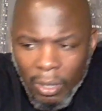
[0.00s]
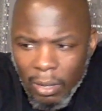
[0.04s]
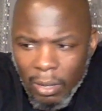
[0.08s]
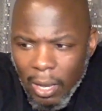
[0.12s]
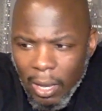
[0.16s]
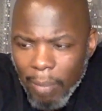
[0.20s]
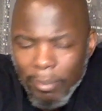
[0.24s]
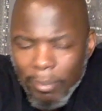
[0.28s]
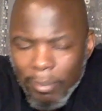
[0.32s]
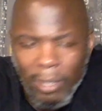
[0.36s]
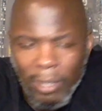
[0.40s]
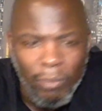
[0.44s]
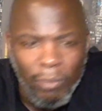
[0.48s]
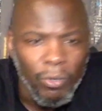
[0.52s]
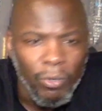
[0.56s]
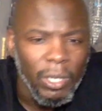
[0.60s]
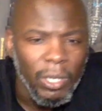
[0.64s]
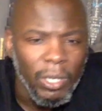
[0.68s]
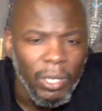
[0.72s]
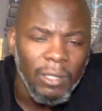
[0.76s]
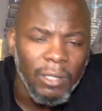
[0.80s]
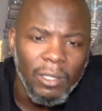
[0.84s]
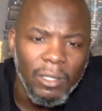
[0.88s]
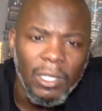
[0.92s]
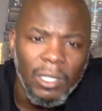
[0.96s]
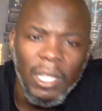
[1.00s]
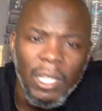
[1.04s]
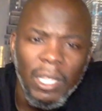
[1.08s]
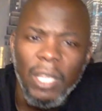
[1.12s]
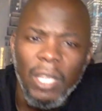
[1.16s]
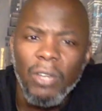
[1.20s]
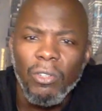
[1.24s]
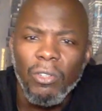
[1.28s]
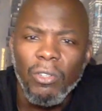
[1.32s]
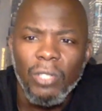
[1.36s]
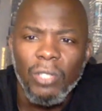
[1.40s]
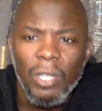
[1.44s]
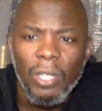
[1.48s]
I've been written
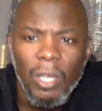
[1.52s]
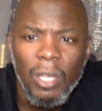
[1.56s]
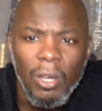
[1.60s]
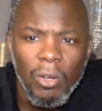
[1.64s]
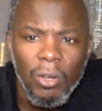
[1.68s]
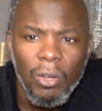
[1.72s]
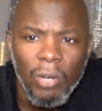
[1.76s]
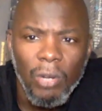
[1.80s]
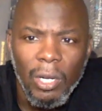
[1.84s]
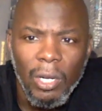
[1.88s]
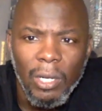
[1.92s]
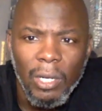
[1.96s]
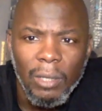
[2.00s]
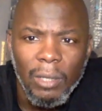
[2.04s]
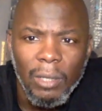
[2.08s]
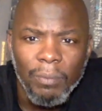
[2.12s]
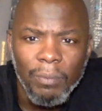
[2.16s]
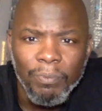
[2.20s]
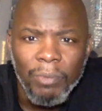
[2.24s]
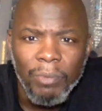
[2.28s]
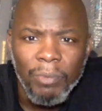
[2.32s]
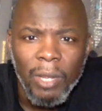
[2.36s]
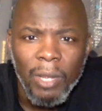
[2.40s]
years ago.